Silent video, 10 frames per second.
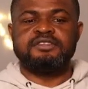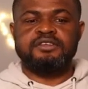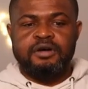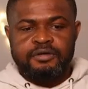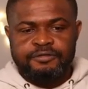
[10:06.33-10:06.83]

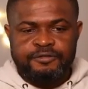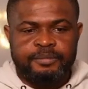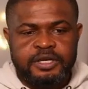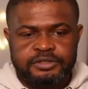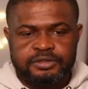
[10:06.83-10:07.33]

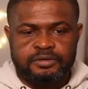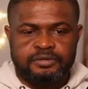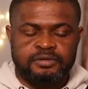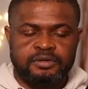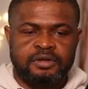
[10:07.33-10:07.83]
confirmation.
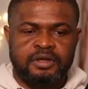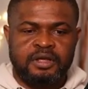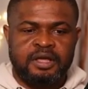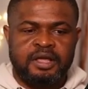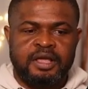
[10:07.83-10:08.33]

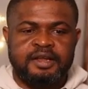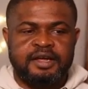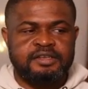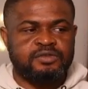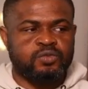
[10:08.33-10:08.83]
And that
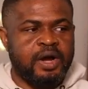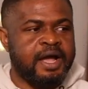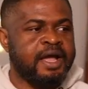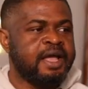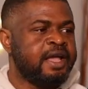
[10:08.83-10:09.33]
is
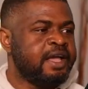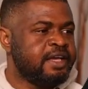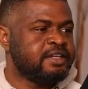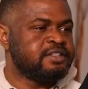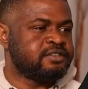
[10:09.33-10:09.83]
why
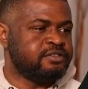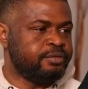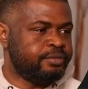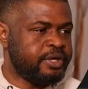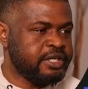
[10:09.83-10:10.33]
it is
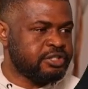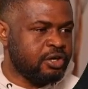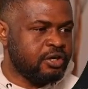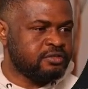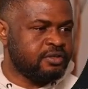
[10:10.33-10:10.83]

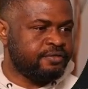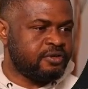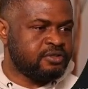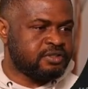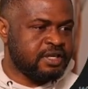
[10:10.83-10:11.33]
direction. Say, for
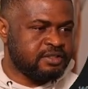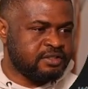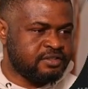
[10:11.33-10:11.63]
instance, this is